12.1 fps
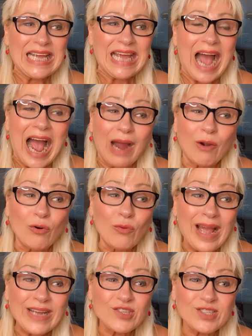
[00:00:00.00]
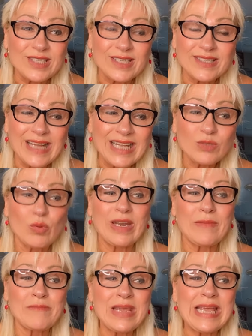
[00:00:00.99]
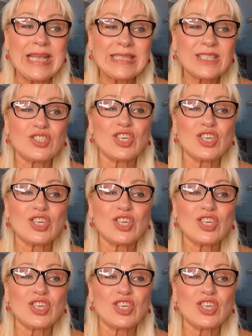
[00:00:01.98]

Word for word: Our righteousness, that's what it means,